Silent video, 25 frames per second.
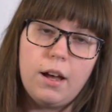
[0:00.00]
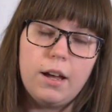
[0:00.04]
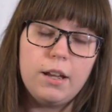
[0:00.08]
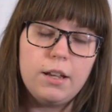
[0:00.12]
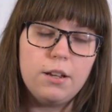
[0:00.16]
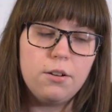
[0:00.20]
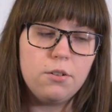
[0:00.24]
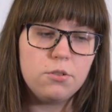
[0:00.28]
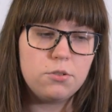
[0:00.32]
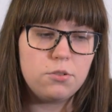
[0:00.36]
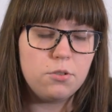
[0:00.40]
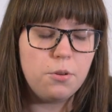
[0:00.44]

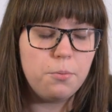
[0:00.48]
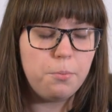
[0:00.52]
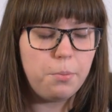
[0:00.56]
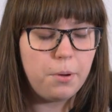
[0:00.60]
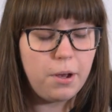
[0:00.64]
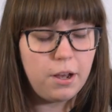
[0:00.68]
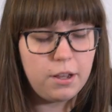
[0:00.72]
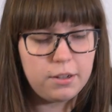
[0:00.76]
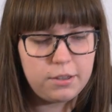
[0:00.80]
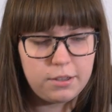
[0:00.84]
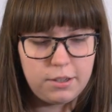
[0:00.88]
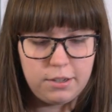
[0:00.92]
I also
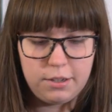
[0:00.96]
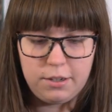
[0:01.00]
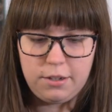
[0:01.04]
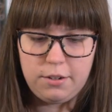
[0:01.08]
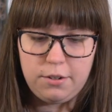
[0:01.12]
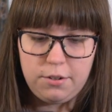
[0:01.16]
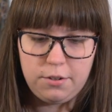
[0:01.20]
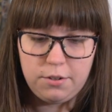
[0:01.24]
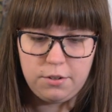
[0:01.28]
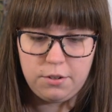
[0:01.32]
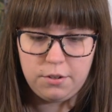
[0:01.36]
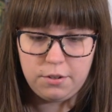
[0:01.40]
bought
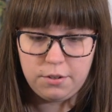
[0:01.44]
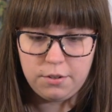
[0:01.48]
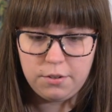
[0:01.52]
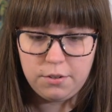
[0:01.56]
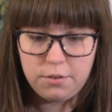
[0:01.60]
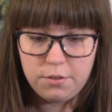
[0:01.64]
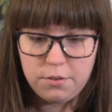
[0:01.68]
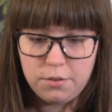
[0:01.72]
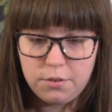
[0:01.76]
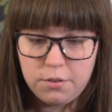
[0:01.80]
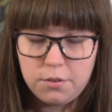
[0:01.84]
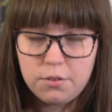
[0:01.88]

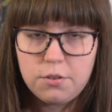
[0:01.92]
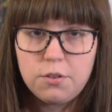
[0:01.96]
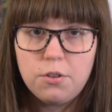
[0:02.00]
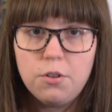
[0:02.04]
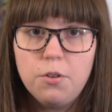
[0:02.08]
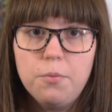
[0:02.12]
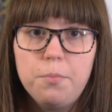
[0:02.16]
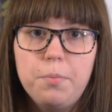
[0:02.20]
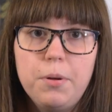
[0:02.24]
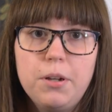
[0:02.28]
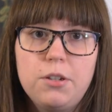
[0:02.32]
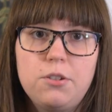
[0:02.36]

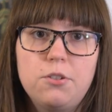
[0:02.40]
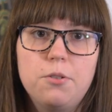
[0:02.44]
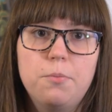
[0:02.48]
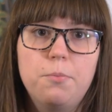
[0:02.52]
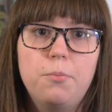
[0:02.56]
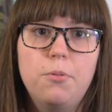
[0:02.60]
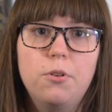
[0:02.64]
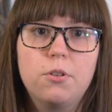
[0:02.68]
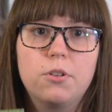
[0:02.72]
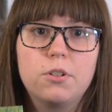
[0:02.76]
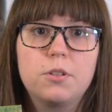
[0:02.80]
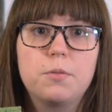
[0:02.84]
2 picture
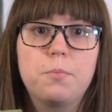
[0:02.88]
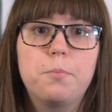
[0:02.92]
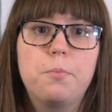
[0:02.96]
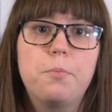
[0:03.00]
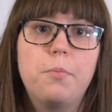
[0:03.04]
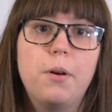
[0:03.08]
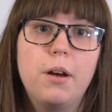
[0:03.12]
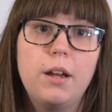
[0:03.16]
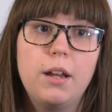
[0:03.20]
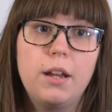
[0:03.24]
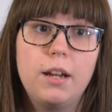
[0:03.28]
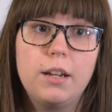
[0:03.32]
books
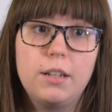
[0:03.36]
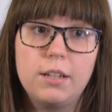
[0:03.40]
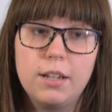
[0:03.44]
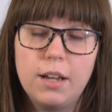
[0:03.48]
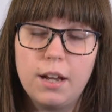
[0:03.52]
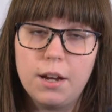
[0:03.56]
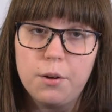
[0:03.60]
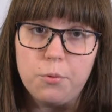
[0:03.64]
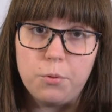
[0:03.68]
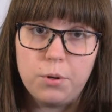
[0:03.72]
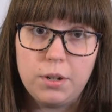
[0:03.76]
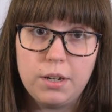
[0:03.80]
by a
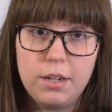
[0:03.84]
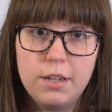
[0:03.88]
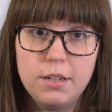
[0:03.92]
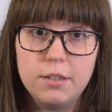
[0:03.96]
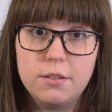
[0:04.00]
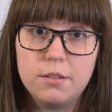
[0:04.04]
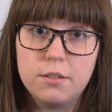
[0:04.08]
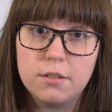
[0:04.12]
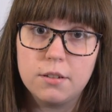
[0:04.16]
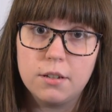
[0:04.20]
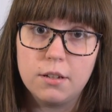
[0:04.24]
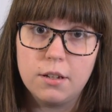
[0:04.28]

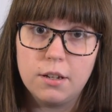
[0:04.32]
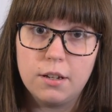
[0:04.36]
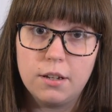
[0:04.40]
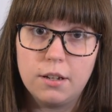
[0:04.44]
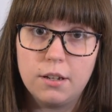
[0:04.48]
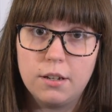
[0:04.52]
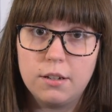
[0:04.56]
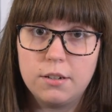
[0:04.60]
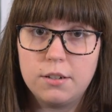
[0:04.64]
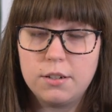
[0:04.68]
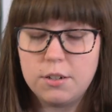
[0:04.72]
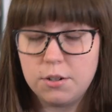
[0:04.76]
Taiwanese
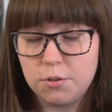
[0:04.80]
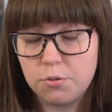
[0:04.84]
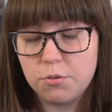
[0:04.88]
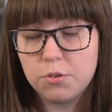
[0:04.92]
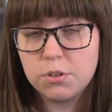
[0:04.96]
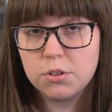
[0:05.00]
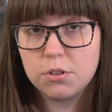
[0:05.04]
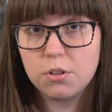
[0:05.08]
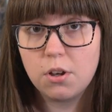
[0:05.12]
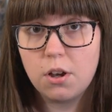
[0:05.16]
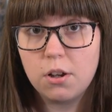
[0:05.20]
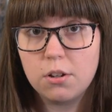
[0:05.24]

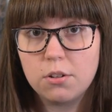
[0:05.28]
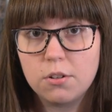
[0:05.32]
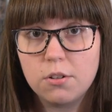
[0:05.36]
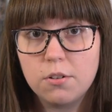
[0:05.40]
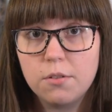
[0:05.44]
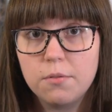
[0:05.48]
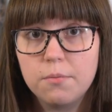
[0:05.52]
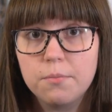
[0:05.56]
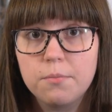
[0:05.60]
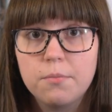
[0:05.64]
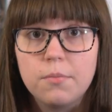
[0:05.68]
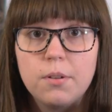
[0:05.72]
children's
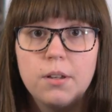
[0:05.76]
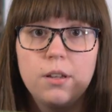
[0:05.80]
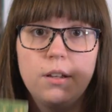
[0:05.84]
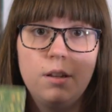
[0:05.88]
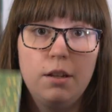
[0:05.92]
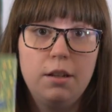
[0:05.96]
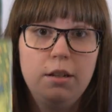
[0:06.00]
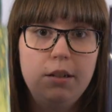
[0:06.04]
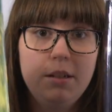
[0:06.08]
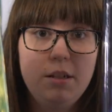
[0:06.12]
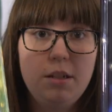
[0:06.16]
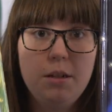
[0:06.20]
author,
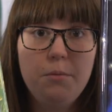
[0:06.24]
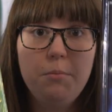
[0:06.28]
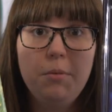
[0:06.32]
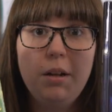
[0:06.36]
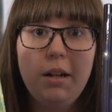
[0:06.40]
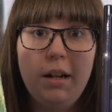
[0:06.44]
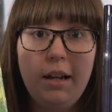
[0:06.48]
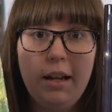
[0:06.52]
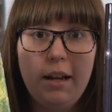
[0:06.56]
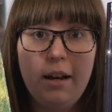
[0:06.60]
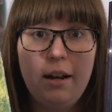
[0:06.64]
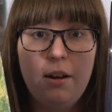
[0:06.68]

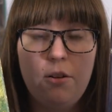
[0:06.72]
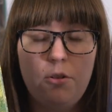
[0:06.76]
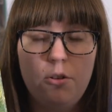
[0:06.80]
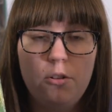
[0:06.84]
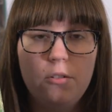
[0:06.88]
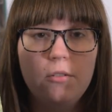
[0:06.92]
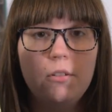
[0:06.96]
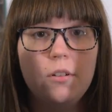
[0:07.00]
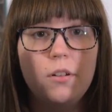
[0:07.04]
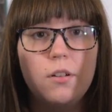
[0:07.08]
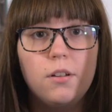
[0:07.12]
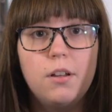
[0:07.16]
Jimmy
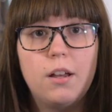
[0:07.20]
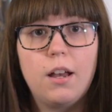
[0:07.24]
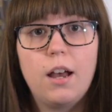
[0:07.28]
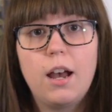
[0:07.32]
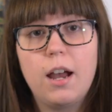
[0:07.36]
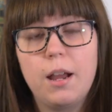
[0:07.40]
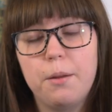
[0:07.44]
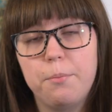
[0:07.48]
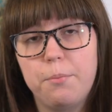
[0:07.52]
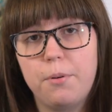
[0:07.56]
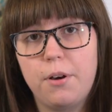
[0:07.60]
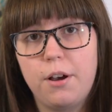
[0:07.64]
Liao.
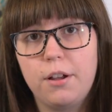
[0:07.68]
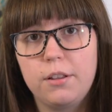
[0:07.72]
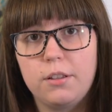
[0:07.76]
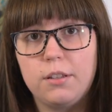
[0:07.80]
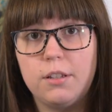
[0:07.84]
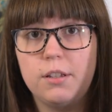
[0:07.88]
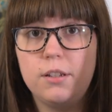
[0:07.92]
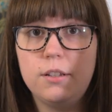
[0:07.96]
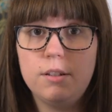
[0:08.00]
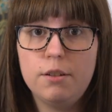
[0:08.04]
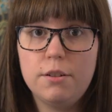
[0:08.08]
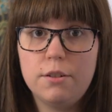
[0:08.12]
I
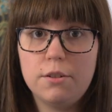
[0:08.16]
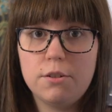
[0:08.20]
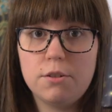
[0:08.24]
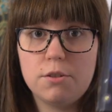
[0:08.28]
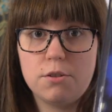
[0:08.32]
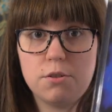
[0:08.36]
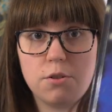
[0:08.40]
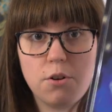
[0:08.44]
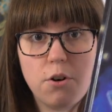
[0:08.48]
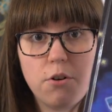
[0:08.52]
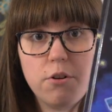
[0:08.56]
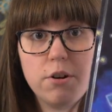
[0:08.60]
bought
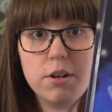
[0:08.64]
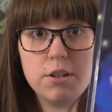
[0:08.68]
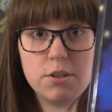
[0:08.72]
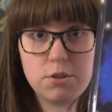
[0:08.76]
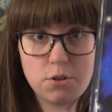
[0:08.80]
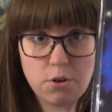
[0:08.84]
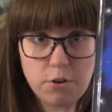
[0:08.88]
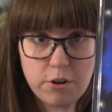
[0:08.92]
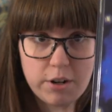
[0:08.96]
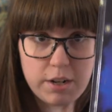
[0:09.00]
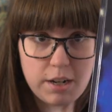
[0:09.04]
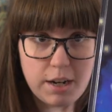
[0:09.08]
Starry
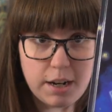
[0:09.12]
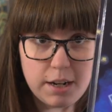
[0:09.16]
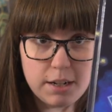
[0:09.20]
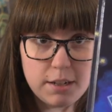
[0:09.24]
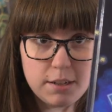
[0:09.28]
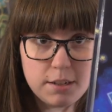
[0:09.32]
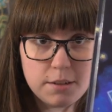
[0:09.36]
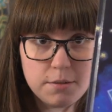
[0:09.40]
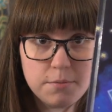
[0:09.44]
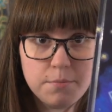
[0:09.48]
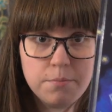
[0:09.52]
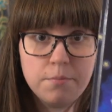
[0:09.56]
Starry
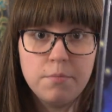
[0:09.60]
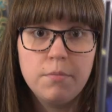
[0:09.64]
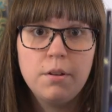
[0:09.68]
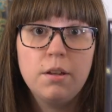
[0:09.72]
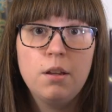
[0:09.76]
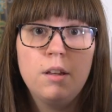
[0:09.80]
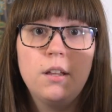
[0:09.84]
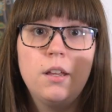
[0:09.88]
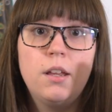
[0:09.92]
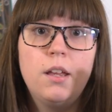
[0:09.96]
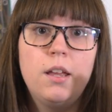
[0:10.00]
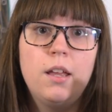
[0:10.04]
Night
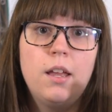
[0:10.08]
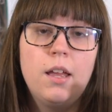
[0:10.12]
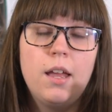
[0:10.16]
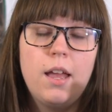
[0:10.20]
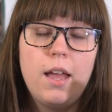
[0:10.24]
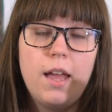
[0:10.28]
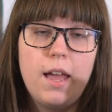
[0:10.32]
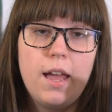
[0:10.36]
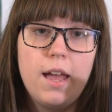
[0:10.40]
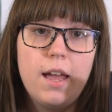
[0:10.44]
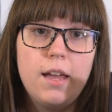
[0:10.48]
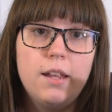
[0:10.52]

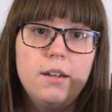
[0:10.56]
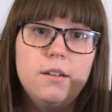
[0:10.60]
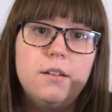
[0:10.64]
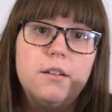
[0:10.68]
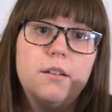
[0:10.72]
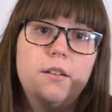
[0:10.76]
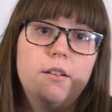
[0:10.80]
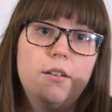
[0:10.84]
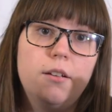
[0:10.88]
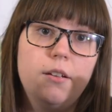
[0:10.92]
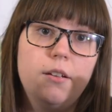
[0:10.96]
and